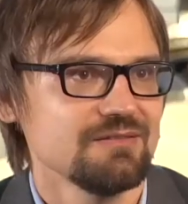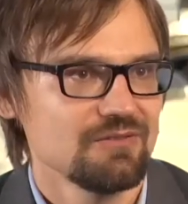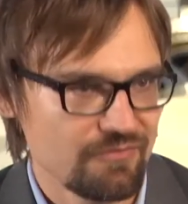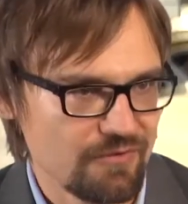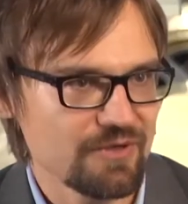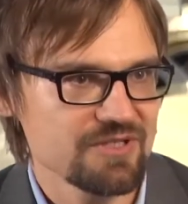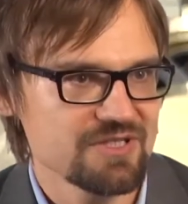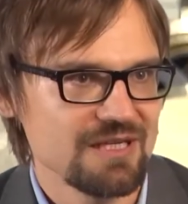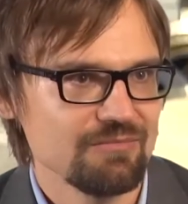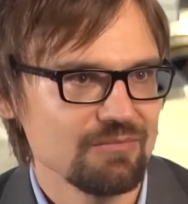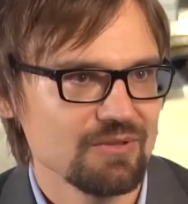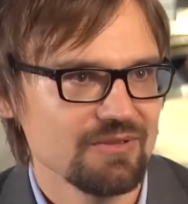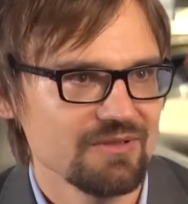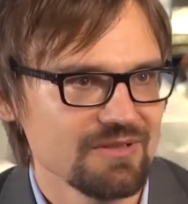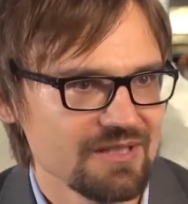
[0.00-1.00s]
For
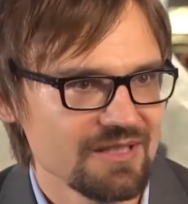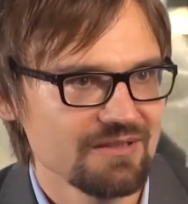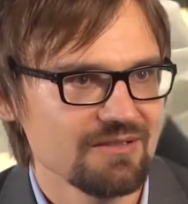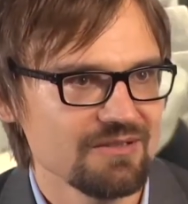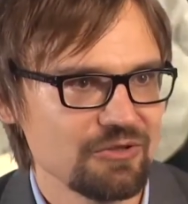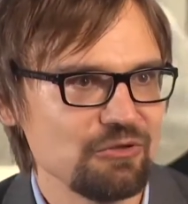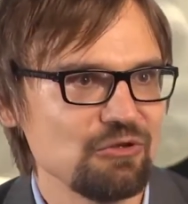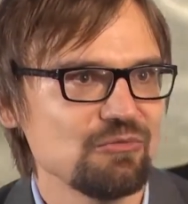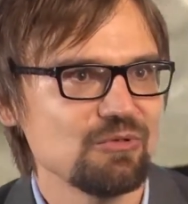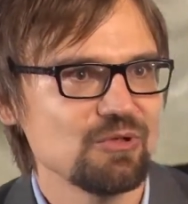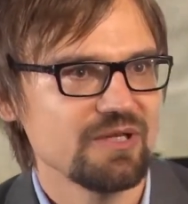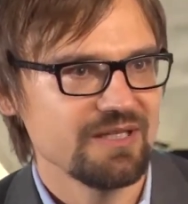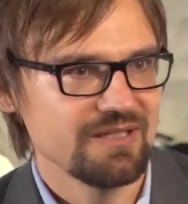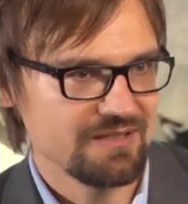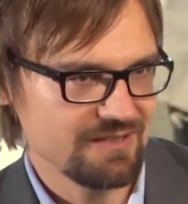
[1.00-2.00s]
example, in renewable
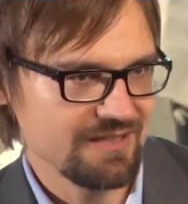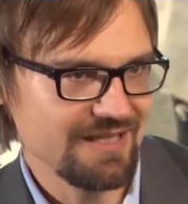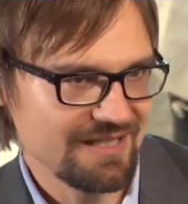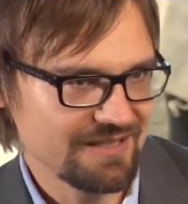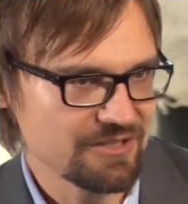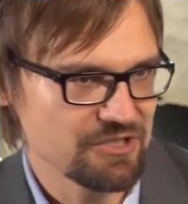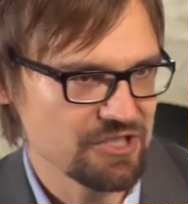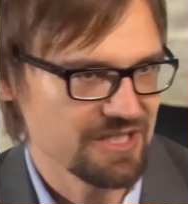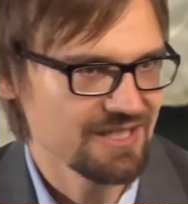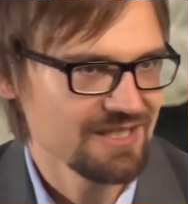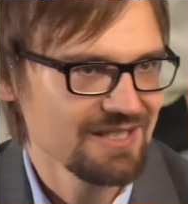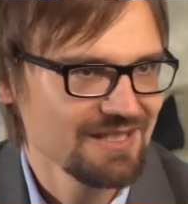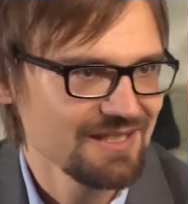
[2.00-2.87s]
energy